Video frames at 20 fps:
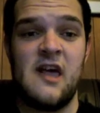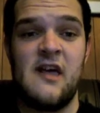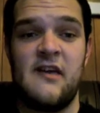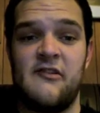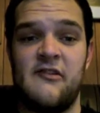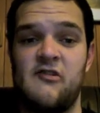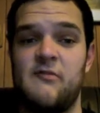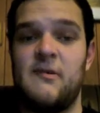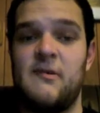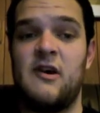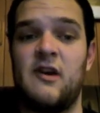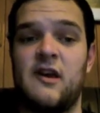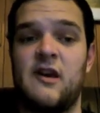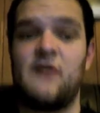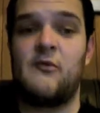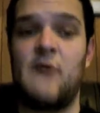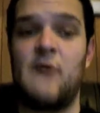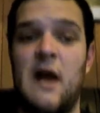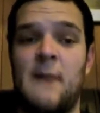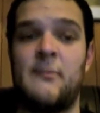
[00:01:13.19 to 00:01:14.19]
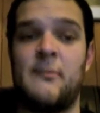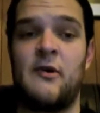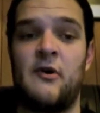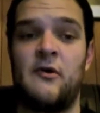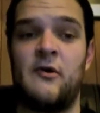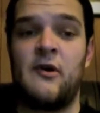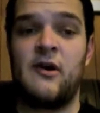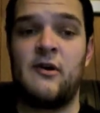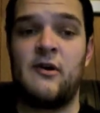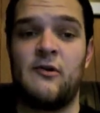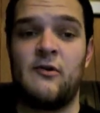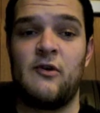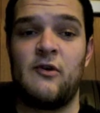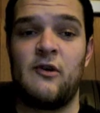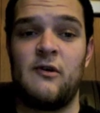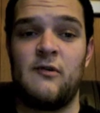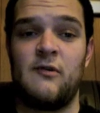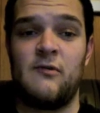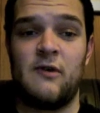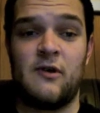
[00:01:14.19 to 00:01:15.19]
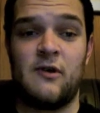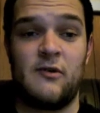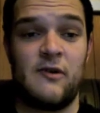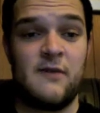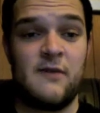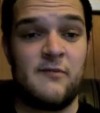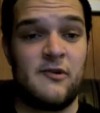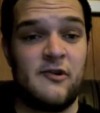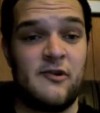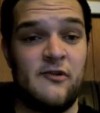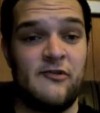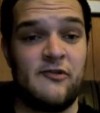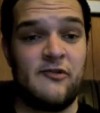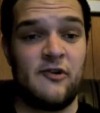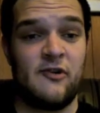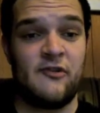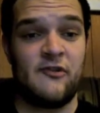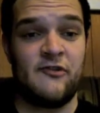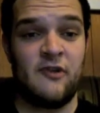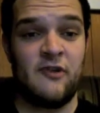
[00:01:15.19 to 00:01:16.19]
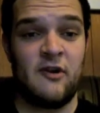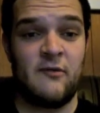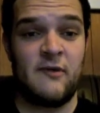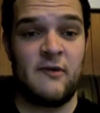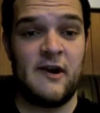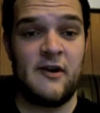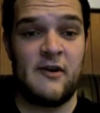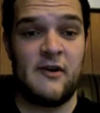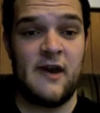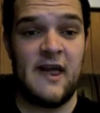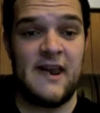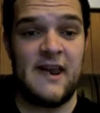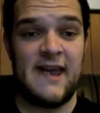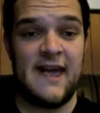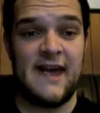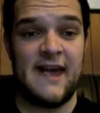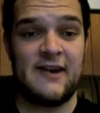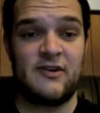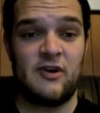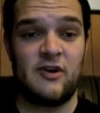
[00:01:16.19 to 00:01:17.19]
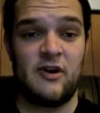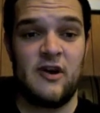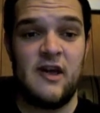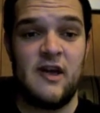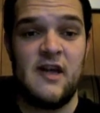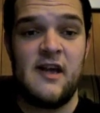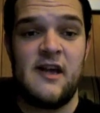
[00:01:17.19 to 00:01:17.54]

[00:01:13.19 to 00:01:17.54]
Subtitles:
He's an American rapper, recording producer, songwriter, and actor.